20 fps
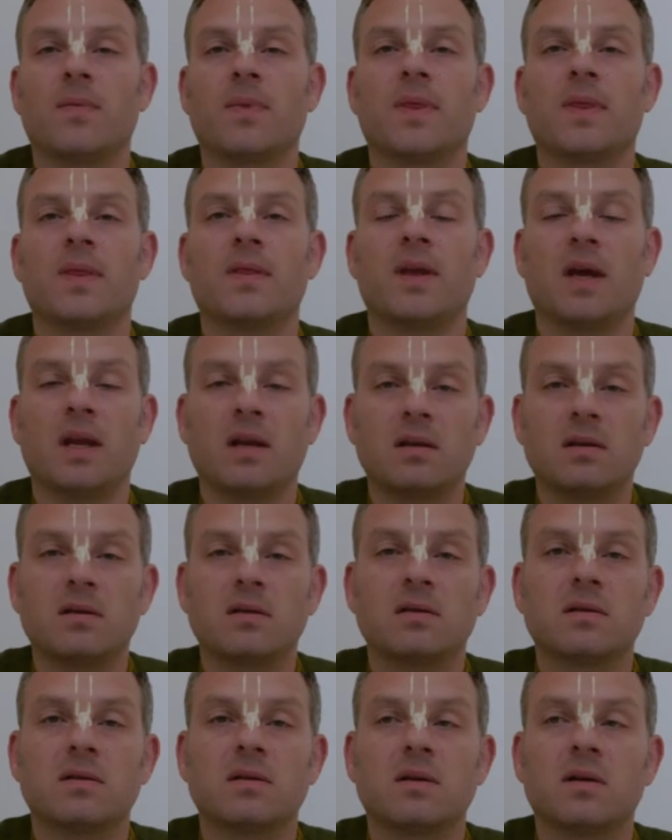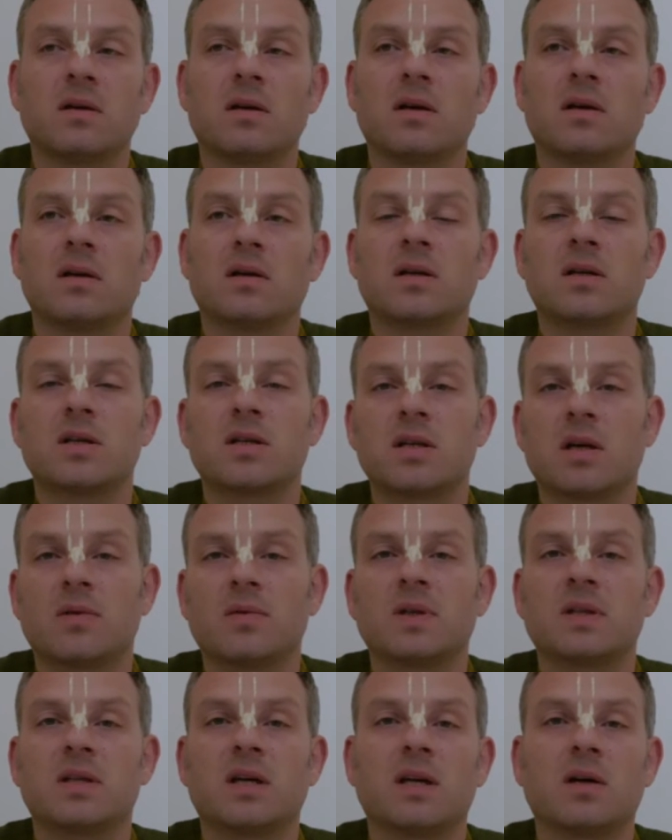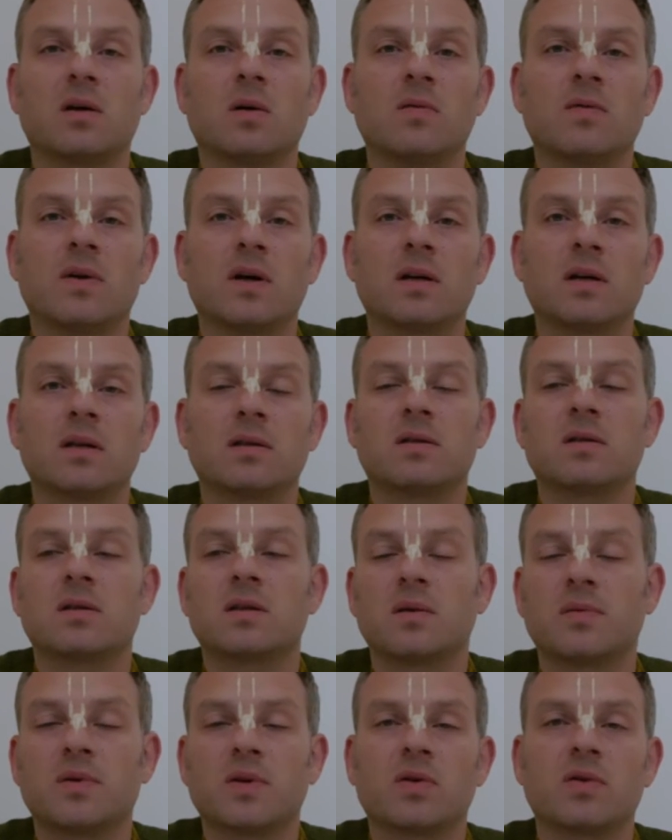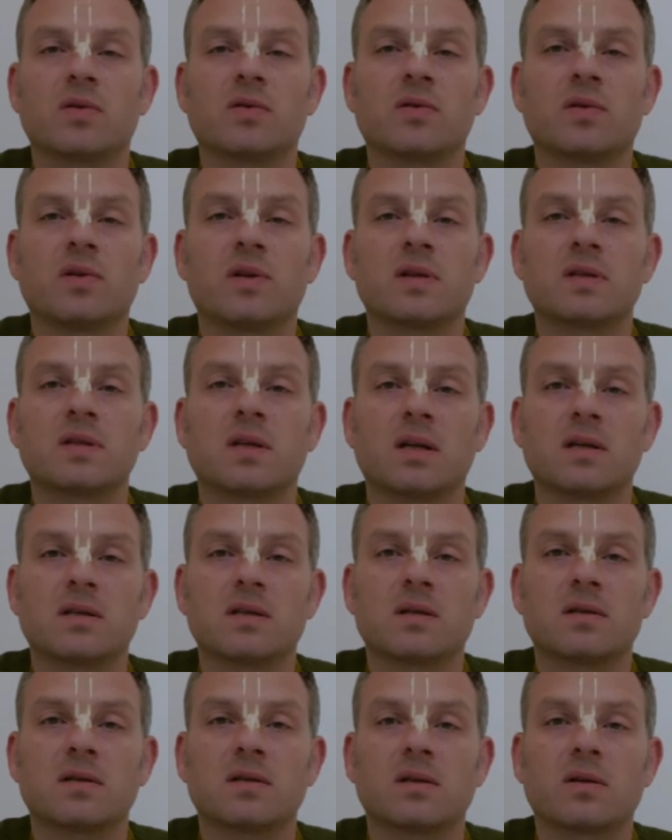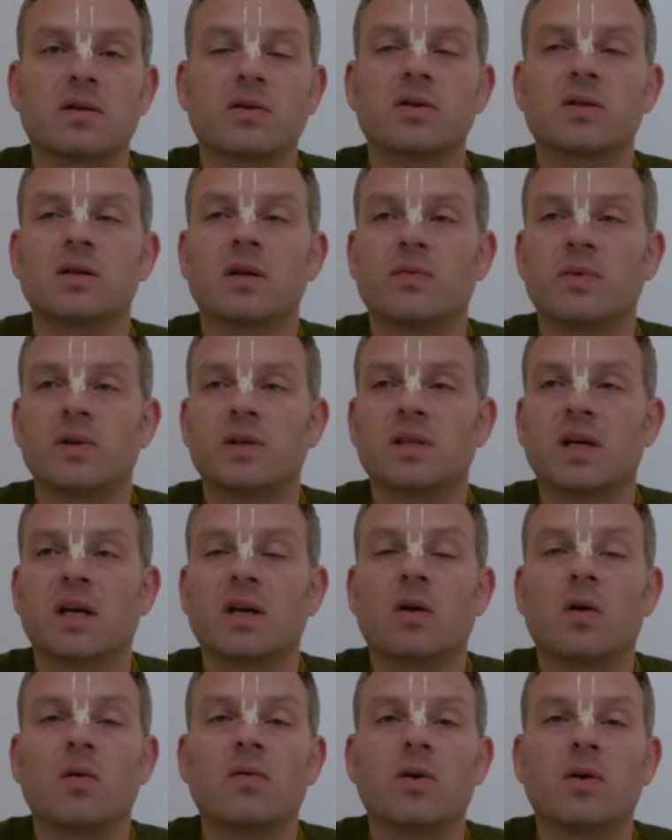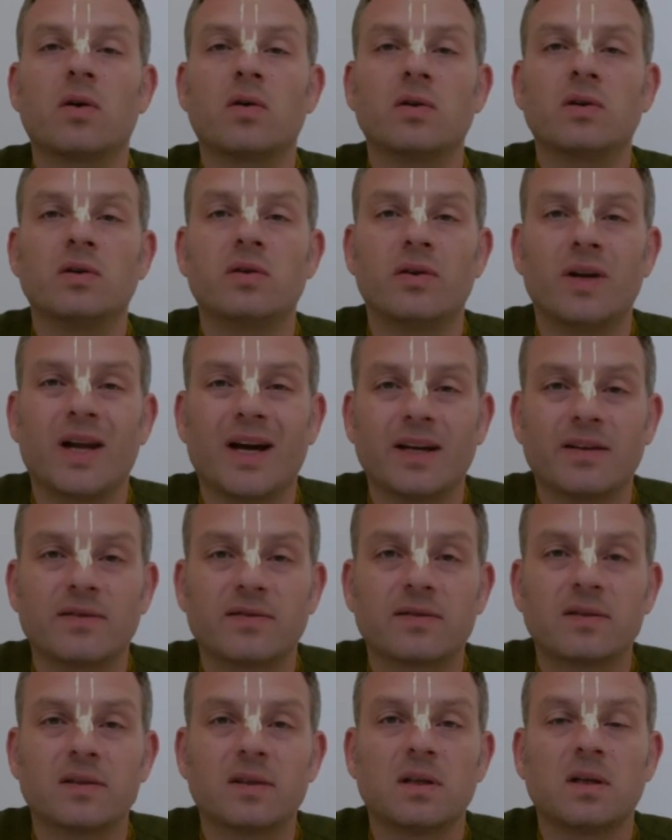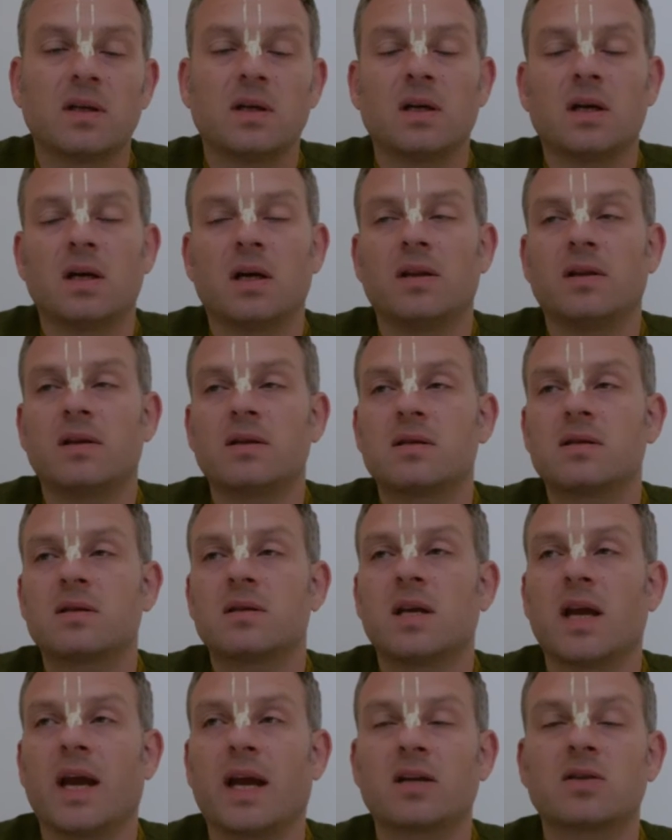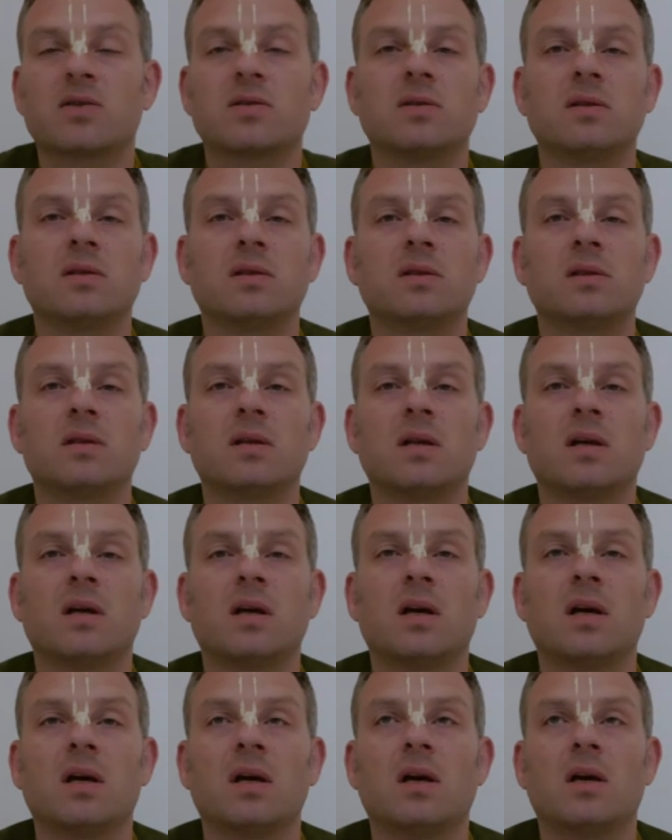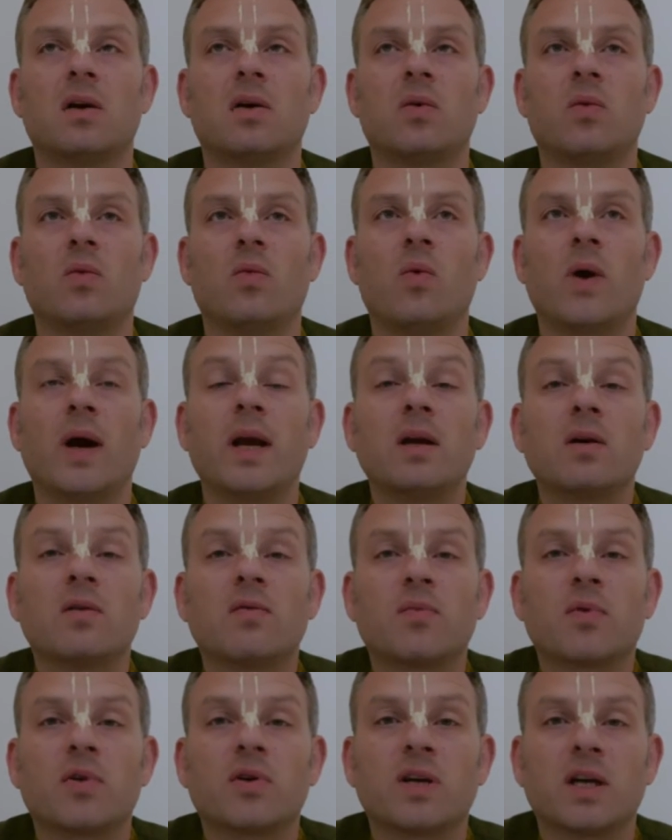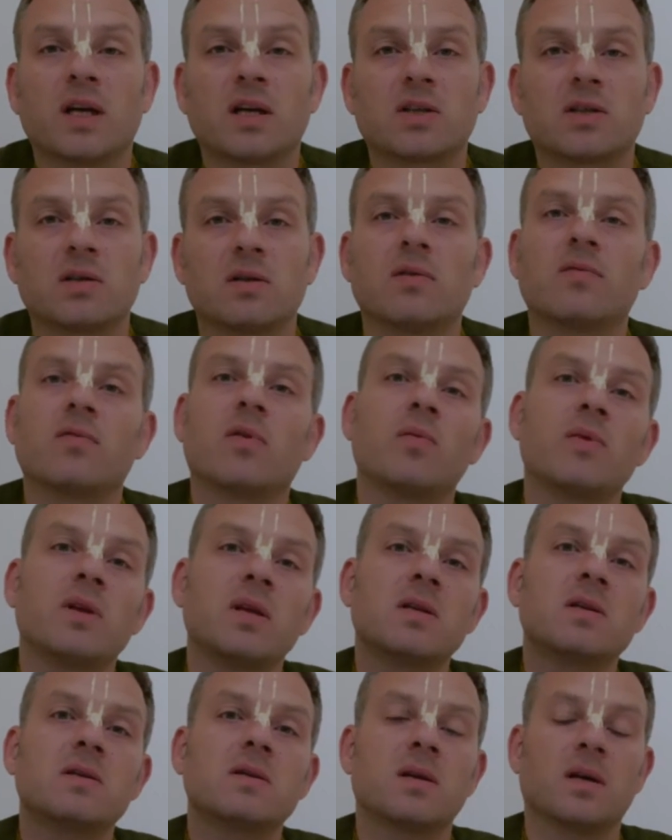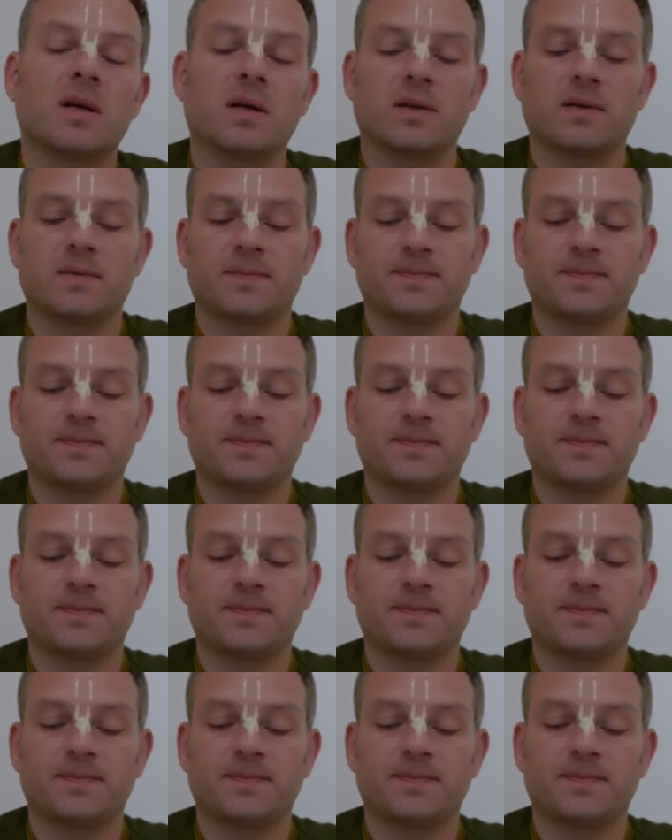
Then Krishna will take over, and Krishna will control the senses. Krishna will take over your life. And this is the actual way of protection from the inside.